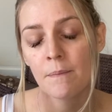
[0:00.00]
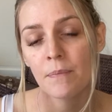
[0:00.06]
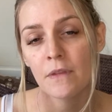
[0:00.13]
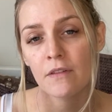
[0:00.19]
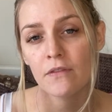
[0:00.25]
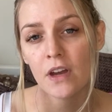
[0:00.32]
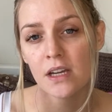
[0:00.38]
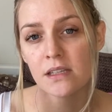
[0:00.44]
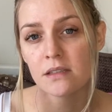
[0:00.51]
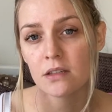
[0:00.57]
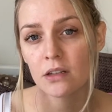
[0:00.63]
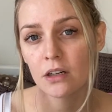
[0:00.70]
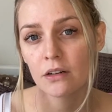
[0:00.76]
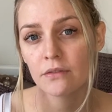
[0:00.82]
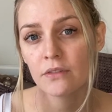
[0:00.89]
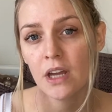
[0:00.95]
First
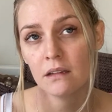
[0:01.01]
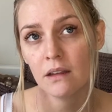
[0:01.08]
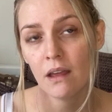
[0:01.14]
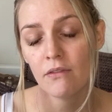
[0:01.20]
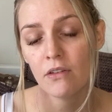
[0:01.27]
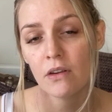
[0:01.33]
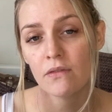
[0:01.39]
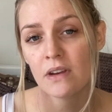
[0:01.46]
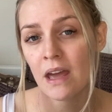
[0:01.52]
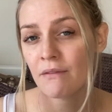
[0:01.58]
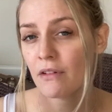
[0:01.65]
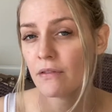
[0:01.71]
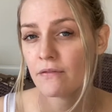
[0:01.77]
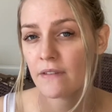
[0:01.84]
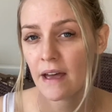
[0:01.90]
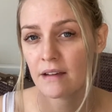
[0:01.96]
off, if you've never
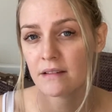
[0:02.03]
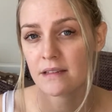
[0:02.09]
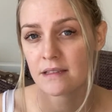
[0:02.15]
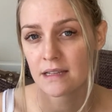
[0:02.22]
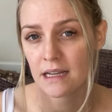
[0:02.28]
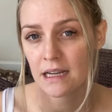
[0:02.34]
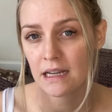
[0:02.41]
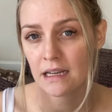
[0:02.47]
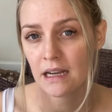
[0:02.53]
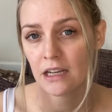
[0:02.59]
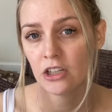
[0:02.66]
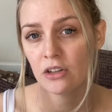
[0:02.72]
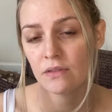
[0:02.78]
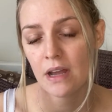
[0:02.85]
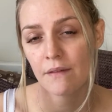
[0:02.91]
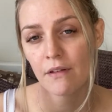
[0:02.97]
felt seen and
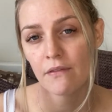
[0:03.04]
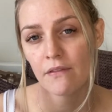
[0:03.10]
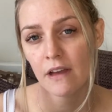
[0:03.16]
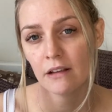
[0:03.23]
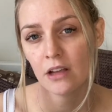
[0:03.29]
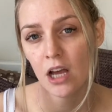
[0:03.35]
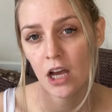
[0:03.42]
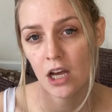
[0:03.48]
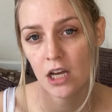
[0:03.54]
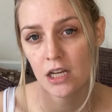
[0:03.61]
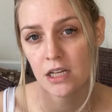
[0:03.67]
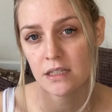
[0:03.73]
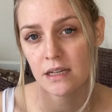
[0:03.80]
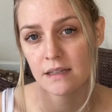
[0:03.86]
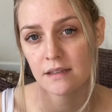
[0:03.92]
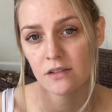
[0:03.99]
you've never felt
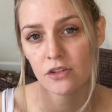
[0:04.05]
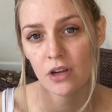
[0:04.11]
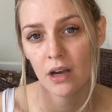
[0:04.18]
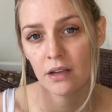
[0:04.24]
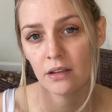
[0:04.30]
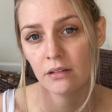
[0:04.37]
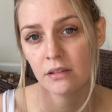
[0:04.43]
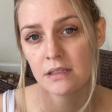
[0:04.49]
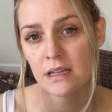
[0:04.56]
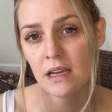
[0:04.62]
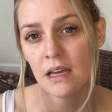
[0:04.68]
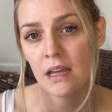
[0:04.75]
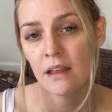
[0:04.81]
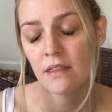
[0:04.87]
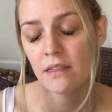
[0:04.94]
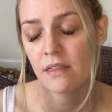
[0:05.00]
heard as a child,
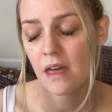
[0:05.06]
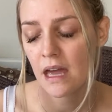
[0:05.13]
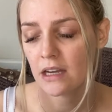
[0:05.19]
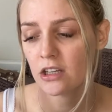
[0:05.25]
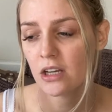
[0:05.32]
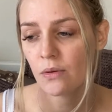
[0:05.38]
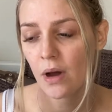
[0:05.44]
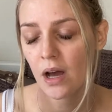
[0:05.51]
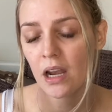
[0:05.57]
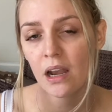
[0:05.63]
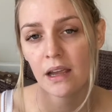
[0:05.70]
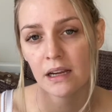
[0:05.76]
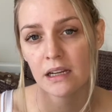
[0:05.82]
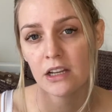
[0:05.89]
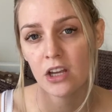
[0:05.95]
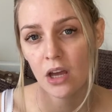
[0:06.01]
then you are
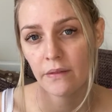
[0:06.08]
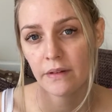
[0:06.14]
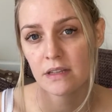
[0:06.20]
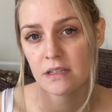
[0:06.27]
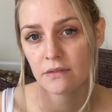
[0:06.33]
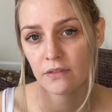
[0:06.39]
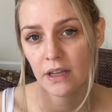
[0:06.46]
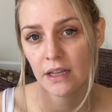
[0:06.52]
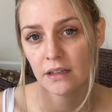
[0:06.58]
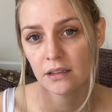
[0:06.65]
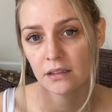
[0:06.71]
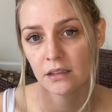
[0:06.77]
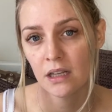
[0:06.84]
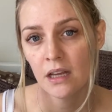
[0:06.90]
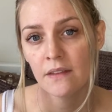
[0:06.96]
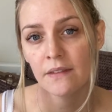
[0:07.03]
likely going to
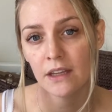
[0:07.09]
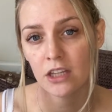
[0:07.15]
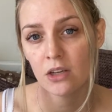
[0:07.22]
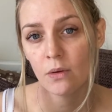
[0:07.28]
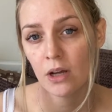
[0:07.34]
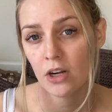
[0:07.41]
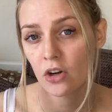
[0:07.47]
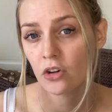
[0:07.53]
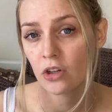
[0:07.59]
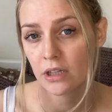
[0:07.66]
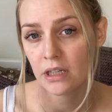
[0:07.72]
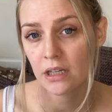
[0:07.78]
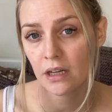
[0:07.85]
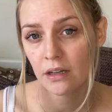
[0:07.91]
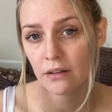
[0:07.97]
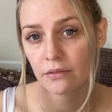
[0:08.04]
feel that you are not good
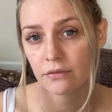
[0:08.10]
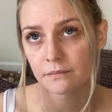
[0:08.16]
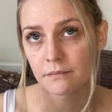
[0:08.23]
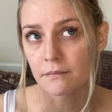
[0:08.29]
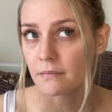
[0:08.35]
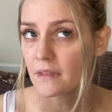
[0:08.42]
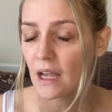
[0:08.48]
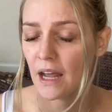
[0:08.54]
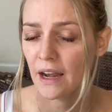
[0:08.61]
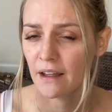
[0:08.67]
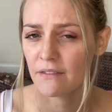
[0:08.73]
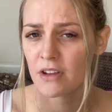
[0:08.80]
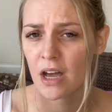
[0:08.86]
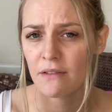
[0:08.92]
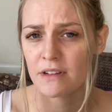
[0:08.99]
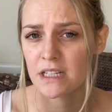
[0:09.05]
enough. And I've
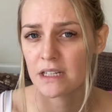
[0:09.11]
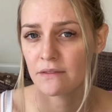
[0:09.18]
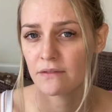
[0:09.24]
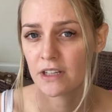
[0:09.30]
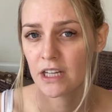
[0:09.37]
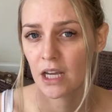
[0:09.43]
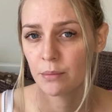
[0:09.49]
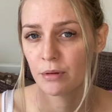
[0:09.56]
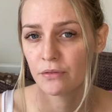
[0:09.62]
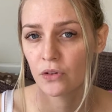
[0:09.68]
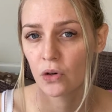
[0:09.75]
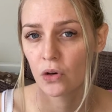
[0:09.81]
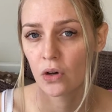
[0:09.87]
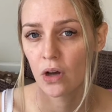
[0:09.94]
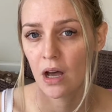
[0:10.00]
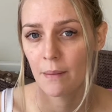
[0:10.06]
covered in a video
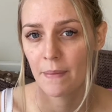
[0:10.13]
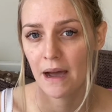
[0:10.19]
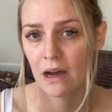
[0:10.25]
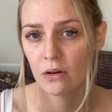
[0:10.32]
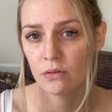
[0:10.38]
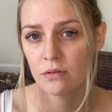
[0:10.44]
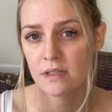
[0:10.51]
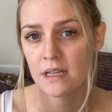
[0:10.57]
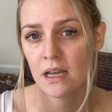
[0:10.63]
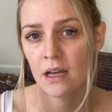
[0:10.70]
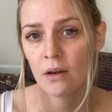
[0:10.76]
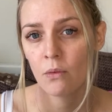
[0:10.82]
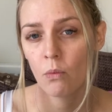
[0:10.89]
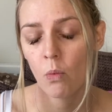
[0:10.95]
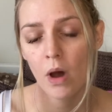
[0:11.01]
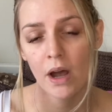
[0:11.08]
before about
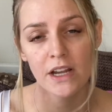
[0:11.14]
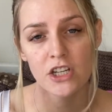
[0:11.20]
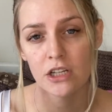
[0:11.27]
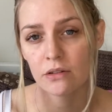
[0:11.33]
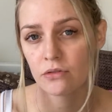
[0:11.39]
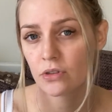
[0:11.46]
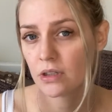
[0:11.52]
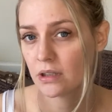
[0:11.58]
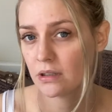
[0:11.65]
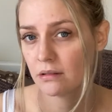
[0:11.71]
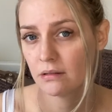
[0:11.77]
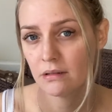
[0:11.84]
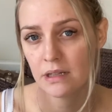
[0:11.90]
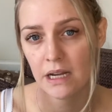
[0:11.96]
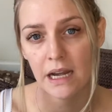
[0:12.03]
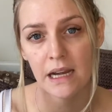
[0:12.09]
why children
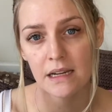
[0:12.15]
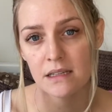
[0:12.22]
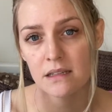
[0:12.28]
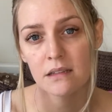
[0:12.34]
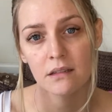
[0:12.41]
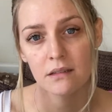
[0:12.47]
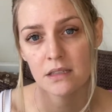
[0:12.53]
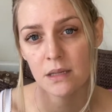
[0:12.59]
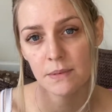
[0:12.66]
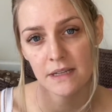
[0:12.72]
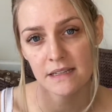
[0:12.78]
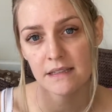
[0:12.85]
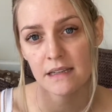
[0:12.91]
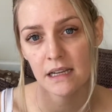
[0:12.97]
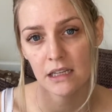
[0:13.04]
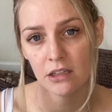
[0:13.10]
need to be
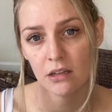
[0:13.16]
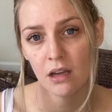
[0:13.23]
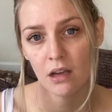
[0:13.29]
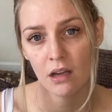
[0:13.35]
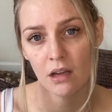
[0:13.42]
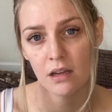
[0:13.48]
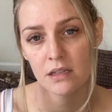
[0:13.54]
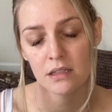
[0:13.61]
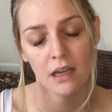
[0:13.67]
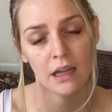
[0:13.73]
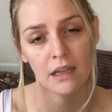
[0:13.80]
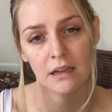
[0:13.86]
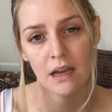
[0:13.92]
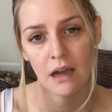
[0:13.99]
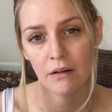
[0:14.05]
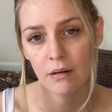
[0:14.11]
seen and heard
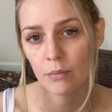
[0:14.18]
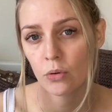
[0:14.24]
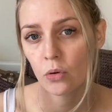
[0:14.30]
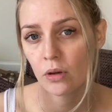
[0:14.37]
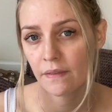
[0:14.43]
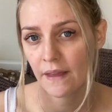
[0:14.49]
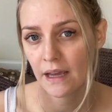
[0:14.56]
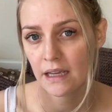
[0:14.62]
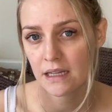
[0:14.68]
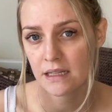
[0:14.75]
and how important that is